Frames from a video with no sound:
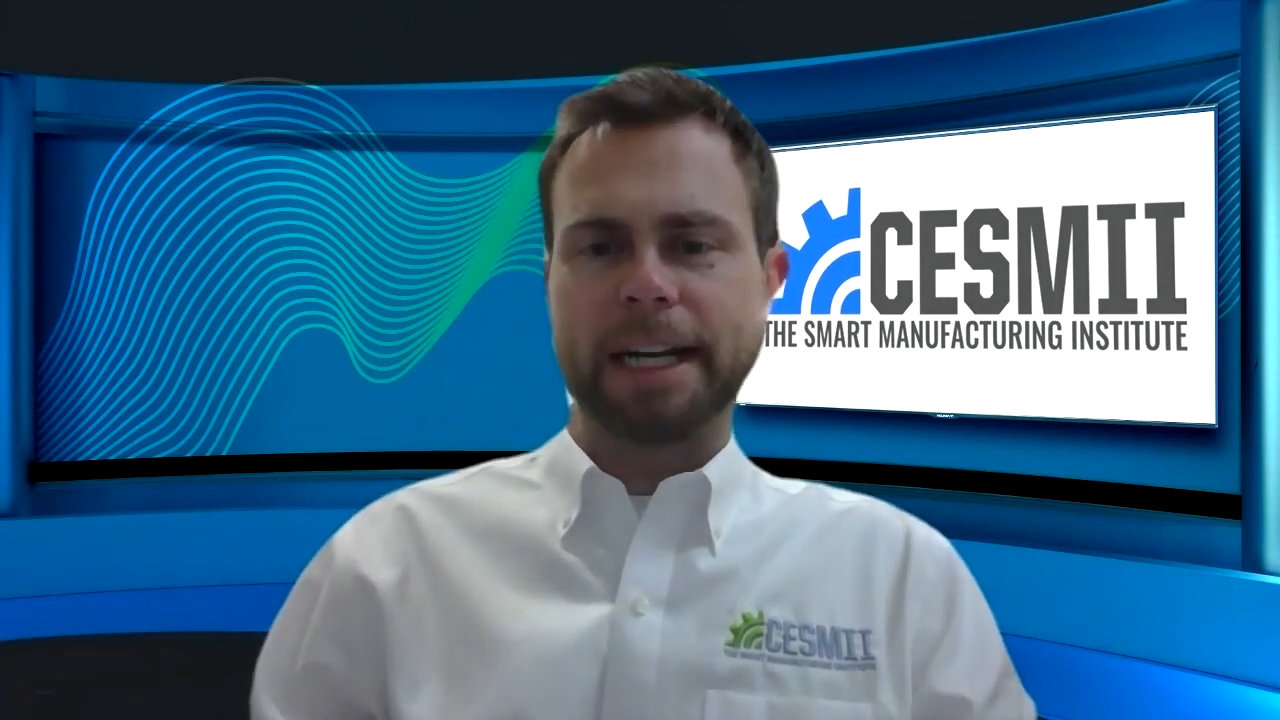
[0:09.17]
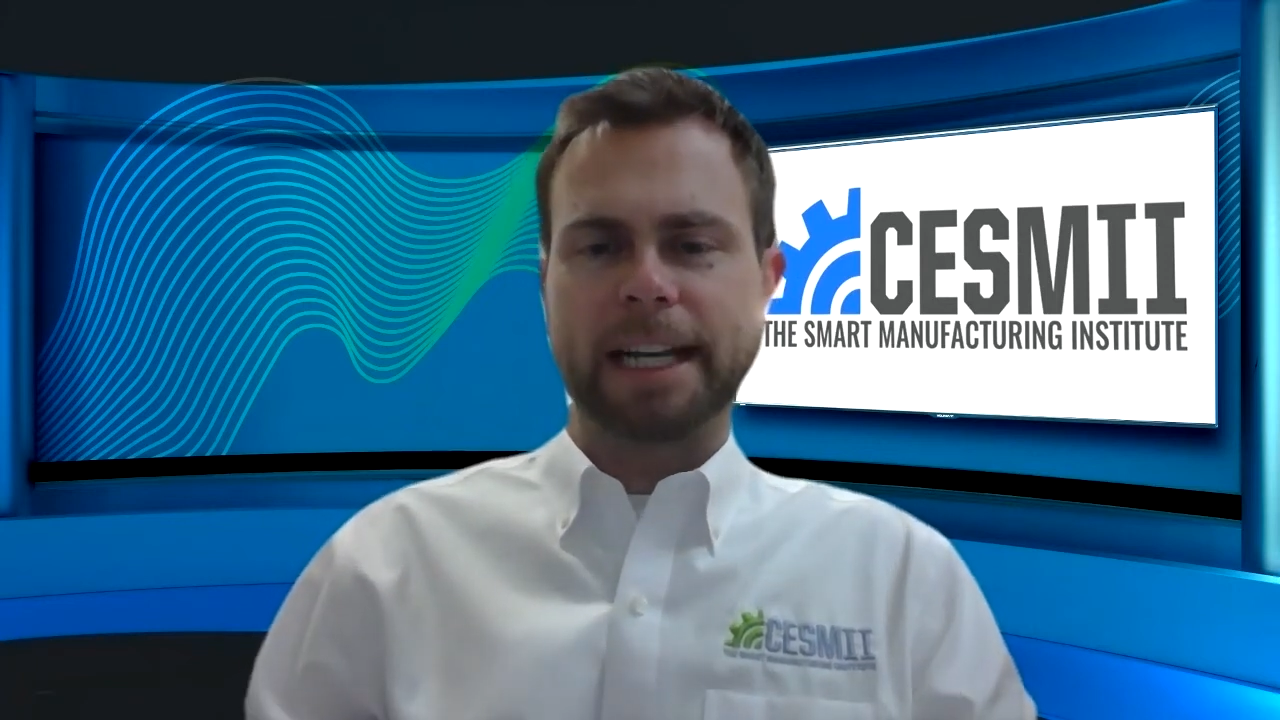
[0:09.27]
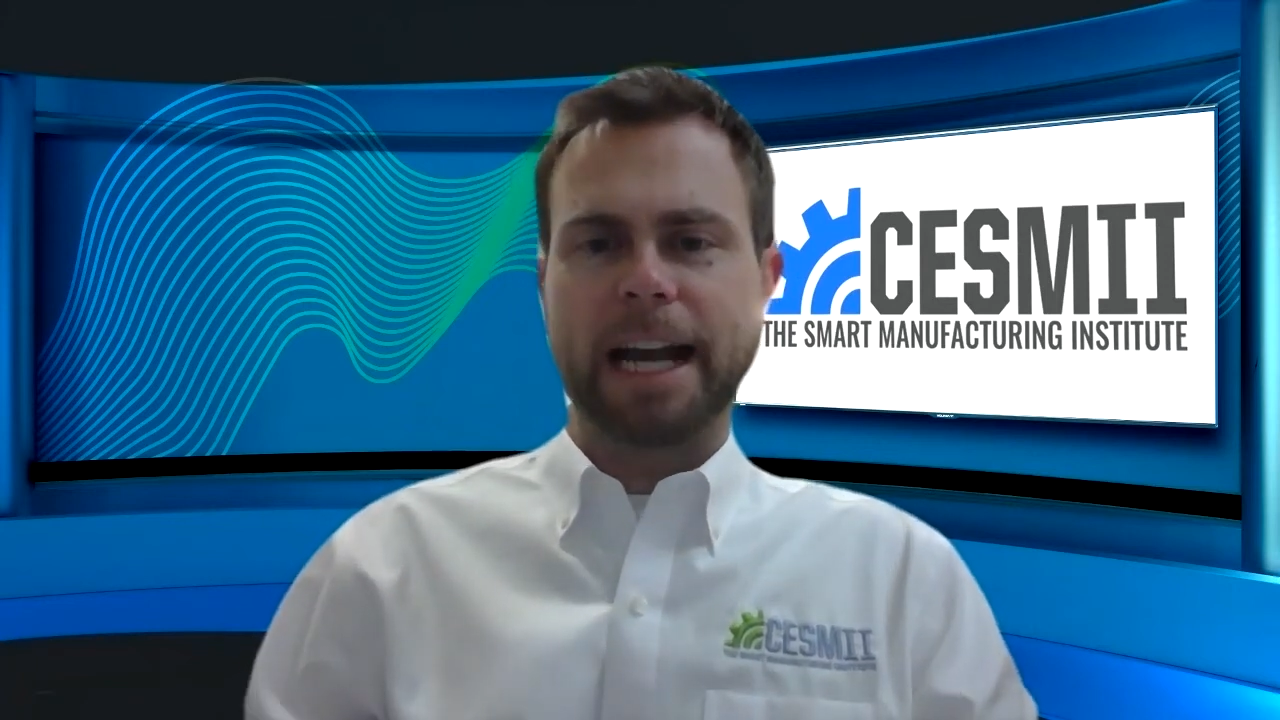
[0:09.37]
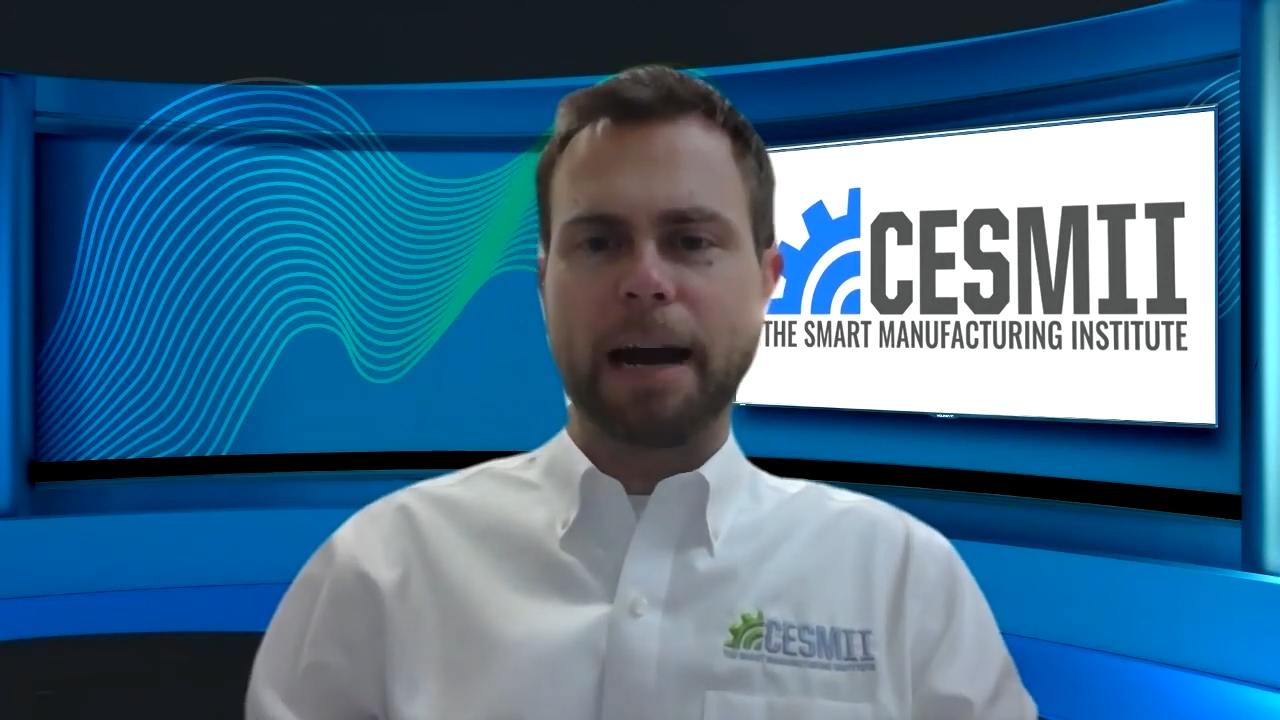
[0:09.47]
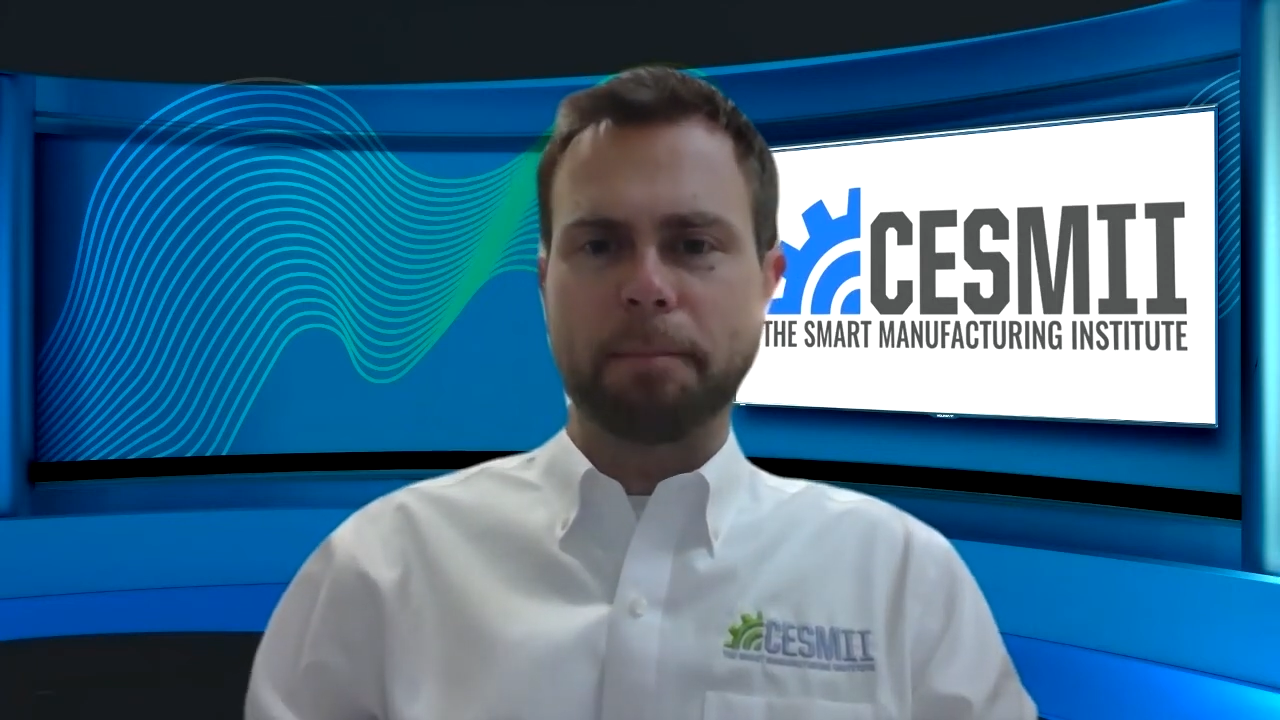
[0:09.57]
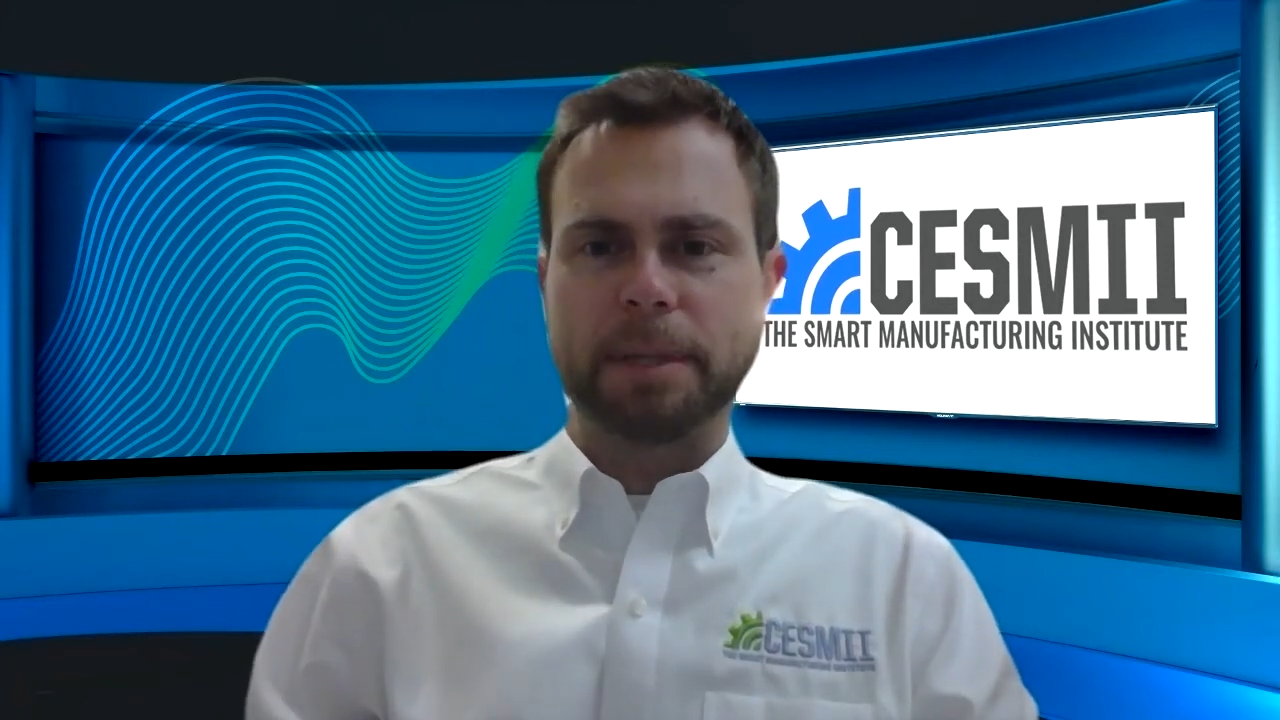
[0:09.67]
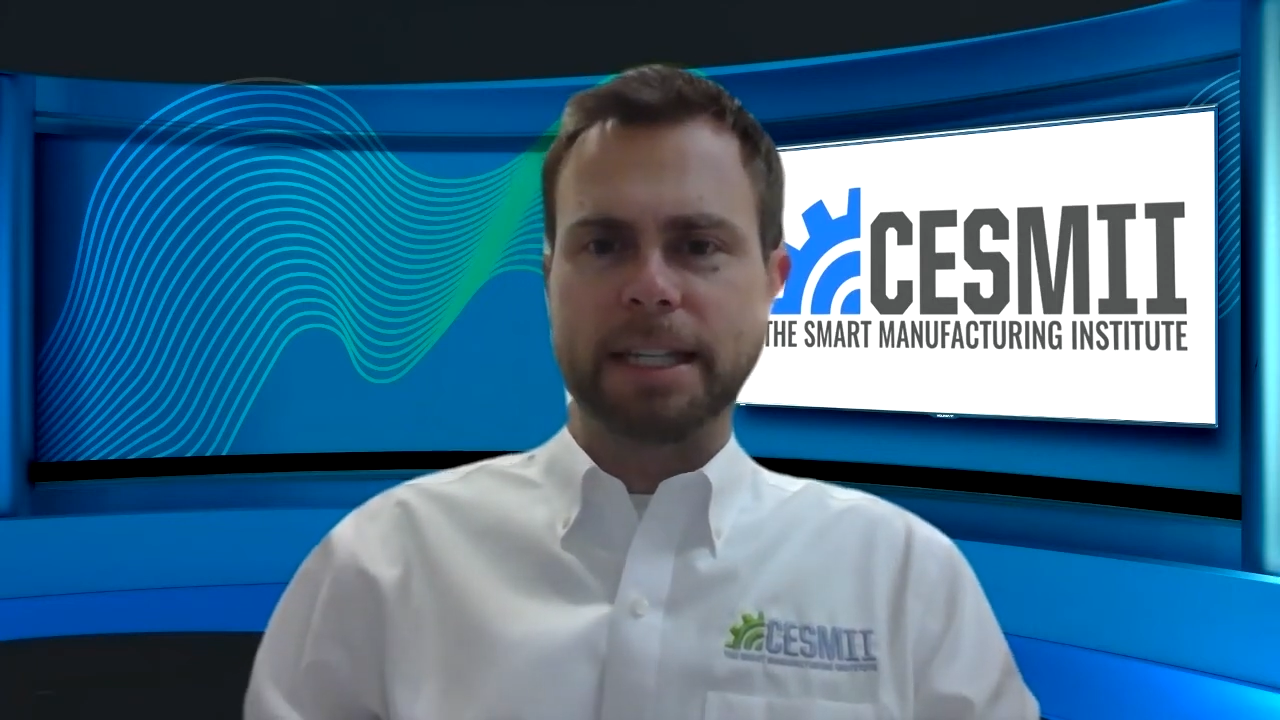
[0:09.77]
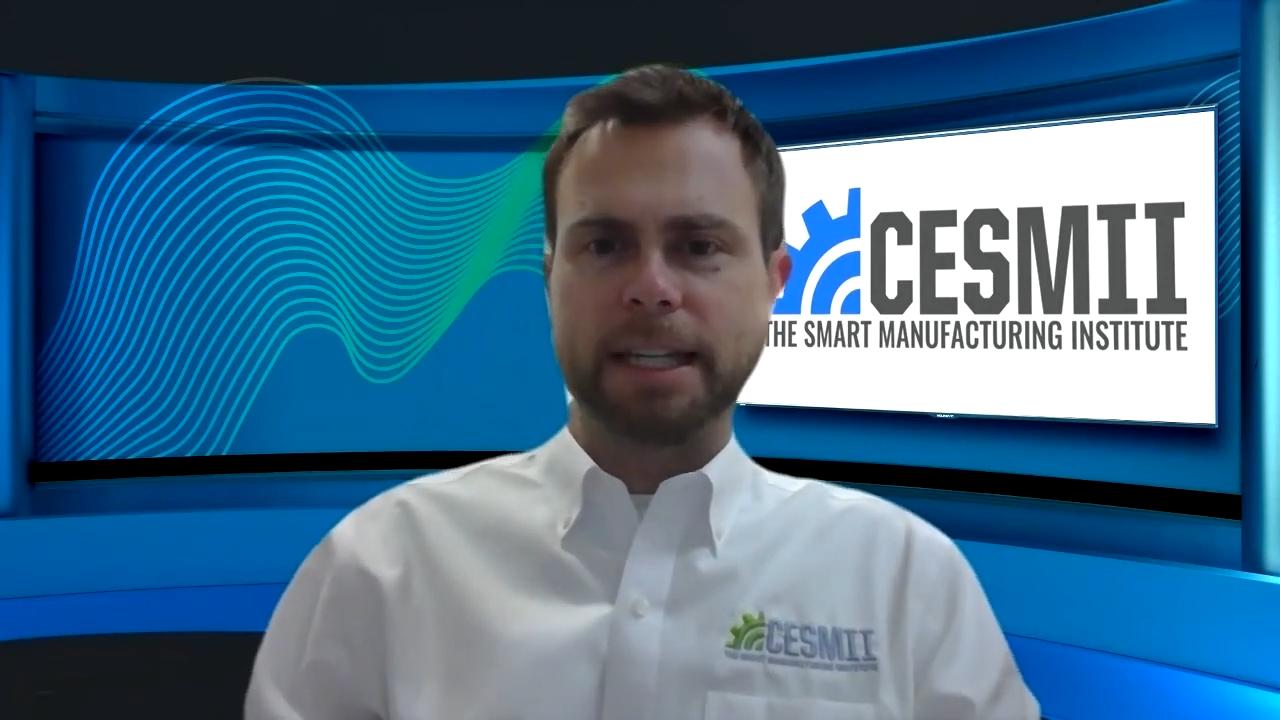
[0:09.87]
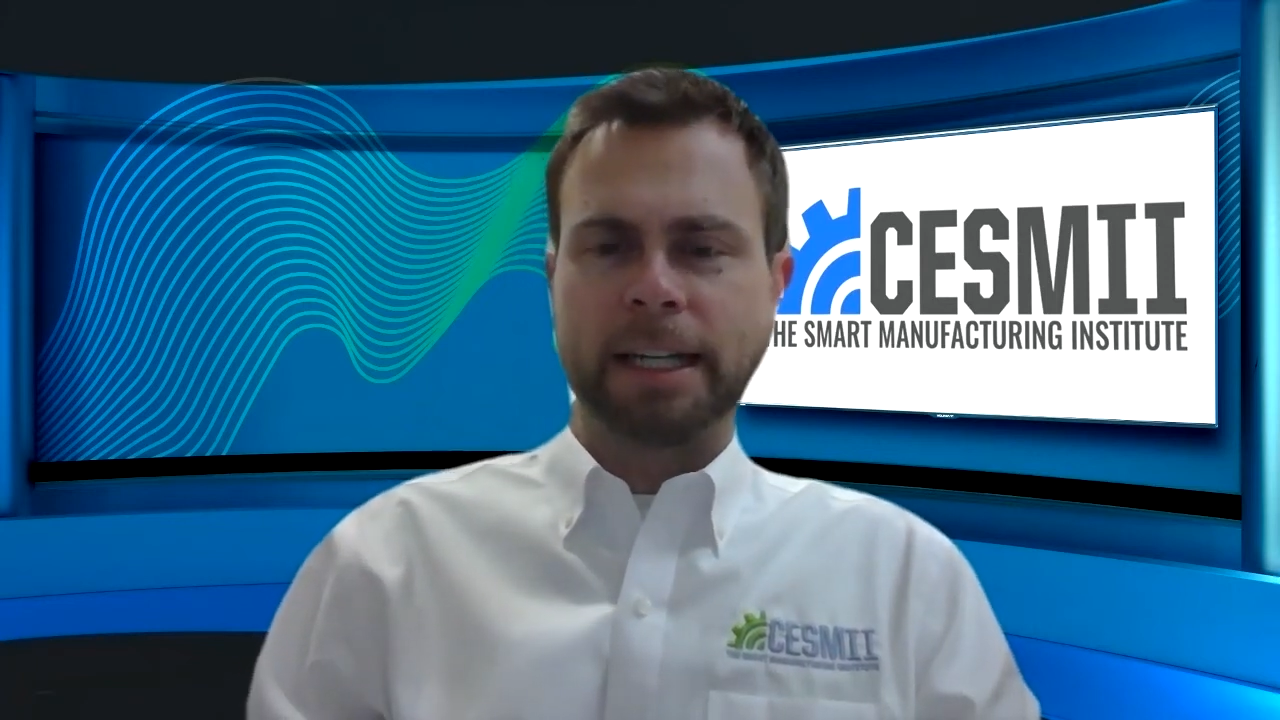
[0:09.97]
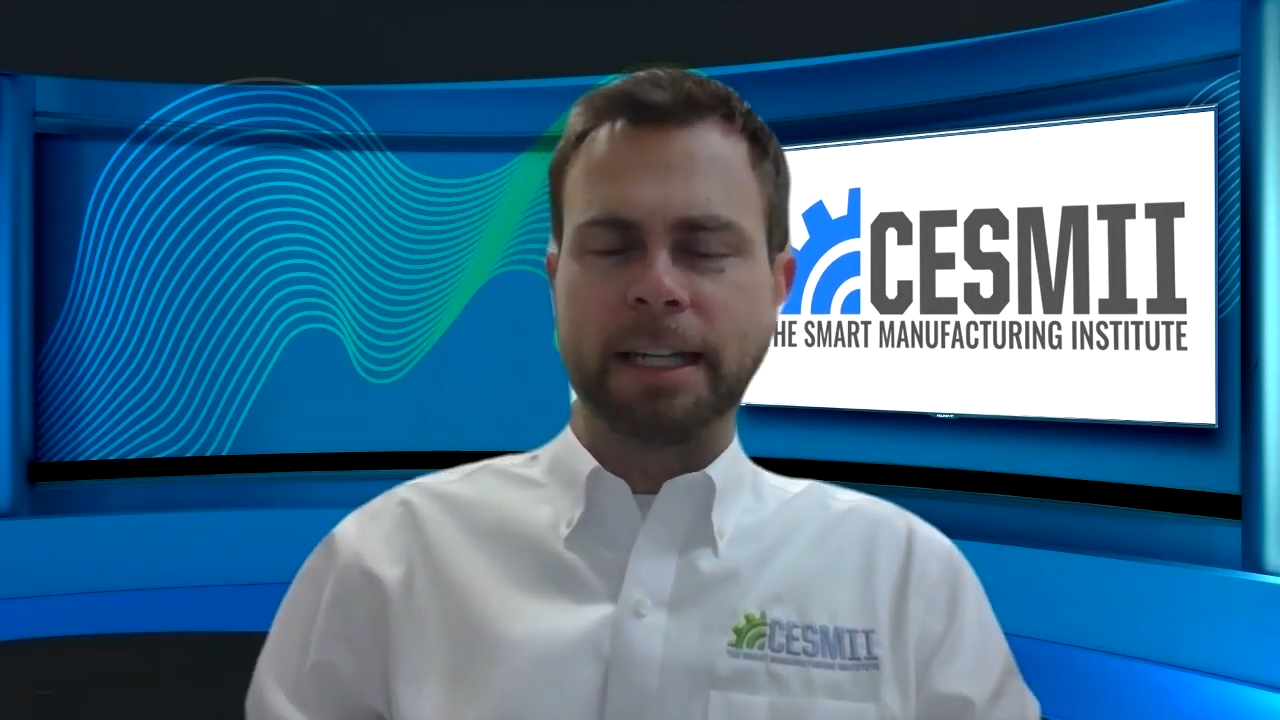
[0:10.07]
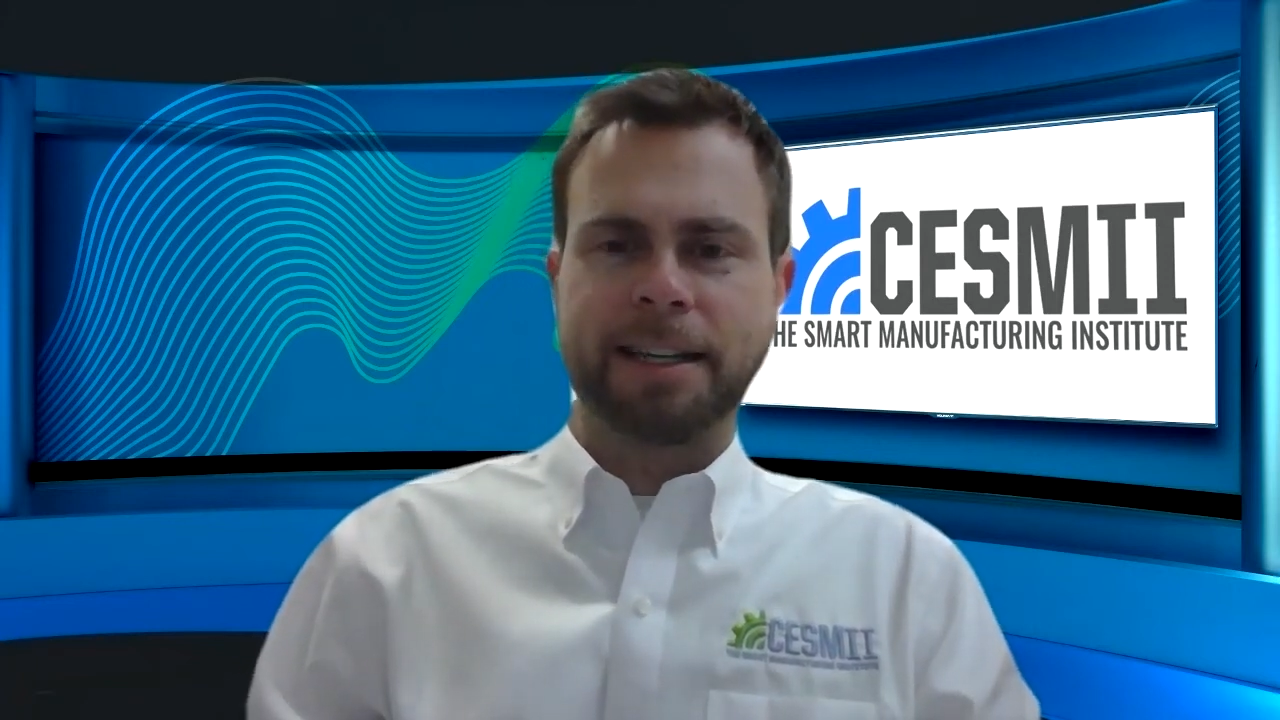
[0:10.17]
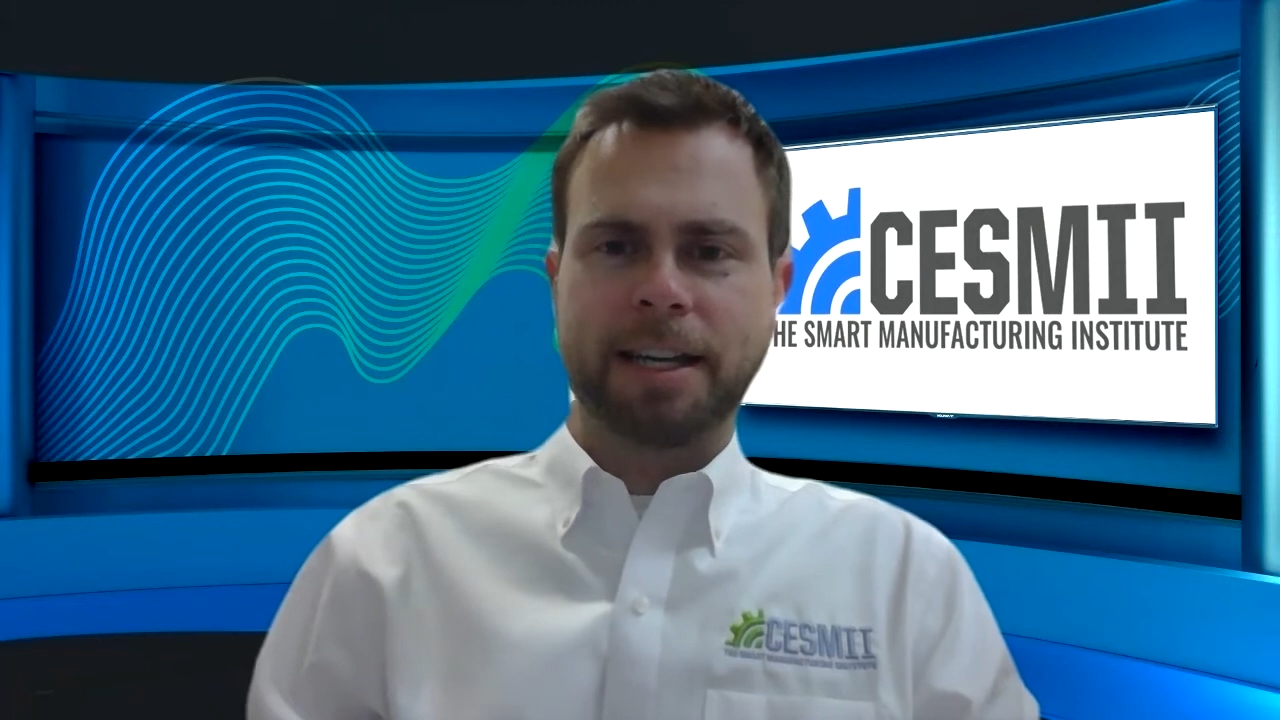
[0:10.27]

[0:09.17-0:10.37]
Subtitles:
encompassing